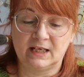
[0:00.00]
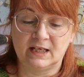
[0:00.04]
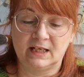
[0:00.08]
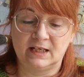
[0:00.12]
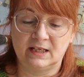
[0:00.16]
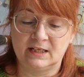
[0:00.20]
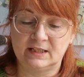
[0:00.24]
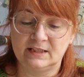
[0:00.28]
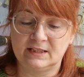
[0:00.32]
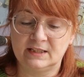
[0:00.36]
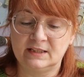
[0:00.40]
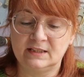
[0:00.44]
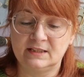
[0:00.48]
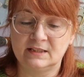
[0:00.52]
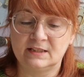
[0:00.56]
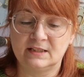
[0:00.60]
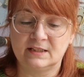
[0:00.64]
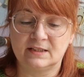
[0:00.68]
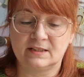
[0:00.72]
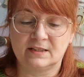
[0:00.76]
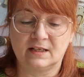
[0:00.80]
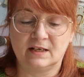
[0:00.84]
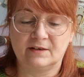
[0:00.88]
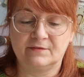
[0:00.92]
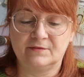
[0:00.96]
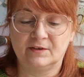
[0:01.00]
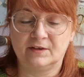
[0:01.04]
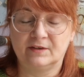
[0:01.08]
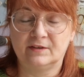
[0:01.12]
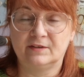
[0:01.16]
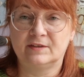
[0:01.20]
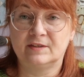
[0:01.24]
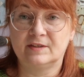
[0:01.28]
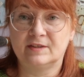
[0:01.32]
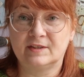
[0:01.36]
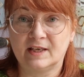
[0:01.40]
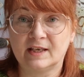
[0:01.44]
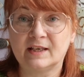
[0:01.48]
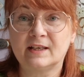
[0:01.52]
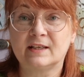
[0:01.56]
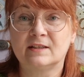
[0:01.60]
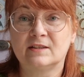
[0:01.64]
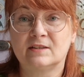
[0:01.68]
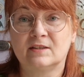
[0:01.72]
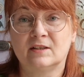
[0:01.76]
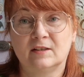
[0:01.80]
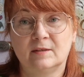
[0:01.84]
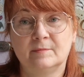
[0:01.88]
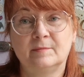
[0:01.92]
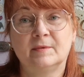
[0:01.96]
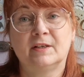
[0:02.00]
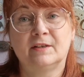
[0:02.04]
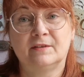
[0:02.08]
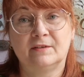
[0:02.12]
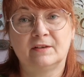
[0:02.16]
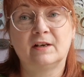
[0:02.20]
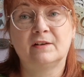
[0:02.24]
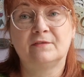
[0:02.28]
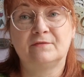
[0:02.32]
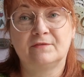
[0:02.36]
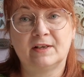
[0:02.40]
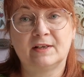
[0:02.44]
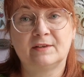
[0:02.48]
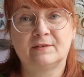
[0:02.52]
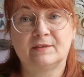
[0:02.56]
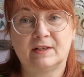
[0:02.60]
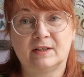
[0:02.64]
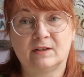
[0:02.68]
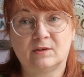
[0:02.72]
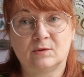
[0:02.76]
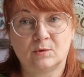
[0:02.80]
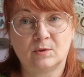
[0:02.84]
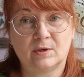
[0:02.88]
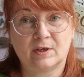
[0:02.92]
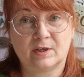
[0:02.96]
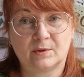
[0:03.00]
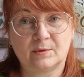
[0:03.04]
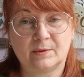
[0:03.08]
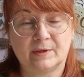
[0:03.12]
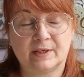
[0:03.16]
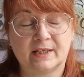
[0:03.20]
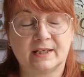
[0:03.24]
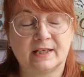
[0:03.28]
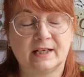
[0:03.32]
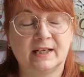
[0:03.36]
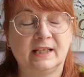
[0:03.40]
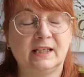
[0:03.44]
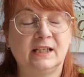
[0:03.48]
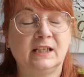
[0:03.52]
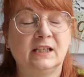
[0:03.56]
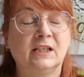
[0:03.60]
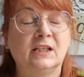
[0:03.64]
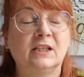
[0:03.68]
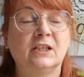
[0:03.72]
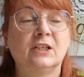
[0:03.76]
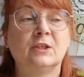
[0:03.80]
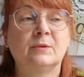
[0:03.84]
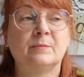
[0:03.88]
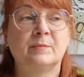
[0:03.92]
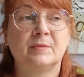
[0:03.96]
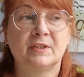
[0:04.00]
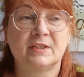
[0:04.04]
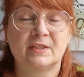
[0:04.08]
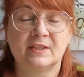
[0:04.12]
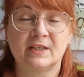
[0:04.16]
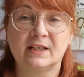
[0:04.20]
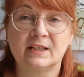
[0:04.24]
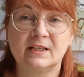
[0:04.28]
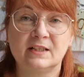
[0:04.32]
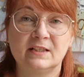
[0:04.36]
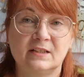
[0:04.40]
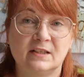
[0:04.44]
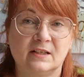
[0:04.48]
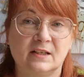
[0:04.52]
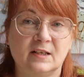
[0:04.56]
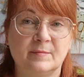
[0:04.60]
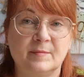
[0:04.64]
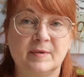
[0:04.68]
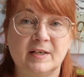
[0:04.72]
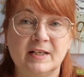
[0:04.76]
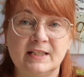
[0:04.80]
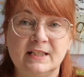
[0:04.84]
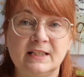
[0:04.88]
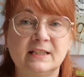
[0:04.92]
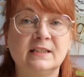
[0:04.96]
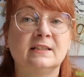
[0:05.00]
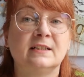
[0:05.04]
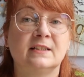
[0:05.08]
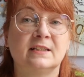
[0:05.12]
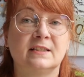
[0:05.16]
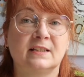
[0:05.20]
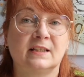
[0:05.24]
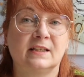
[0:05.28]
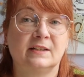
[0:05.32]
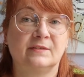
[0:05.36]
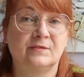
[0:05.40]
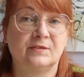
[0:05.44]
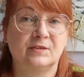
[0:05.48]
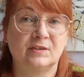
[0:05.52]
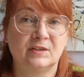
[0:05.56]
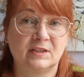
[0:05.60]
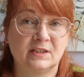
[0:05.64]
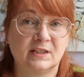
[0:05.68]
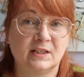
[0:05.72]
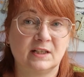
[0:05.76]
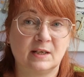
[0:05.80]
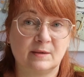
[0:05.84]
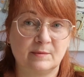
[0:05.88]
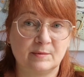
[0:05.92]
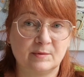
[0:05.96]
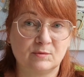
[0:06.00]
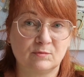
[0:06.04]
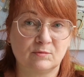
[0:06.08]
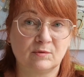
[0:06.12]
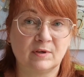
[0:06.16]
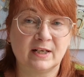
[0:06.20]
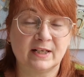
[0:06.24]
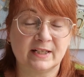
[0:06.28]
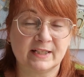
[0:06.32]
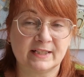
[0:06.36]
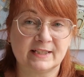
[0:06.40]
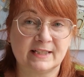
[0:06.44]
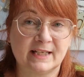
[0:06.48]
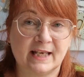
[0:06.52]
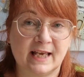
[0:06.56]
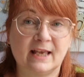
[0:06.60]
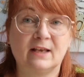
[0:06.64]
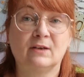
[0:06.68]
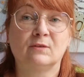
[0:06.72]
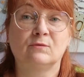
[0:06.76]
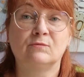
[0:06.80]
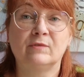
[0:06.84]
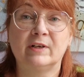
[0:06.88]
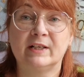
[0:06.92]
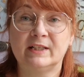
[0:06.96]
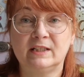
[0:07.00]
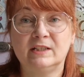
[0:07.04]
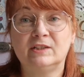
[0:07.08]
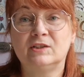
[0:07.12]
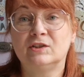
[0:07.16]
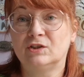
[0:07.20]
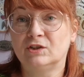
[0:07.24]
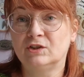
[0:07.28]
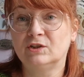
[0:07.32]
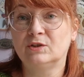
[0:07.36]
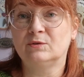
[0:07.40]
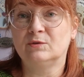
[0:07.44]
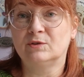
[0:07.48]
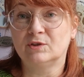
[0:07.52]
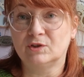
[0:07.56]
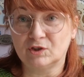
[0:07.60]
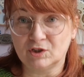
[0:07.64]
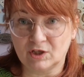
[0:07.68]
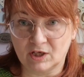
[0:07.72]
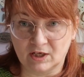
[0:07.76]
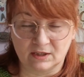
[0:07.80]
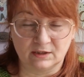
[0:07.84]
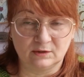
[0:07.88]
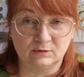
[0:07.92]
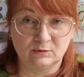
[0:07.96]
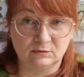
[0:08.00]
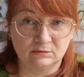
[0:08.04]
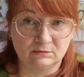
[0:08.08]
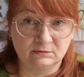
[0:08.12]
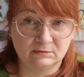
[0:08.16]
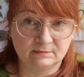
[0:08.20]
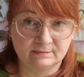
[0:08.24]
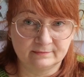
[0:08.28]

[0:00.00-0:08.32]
and I didn't discover the second time. I found out quite quickly, but the second time I didn't discover until I was right down ready to do the toe,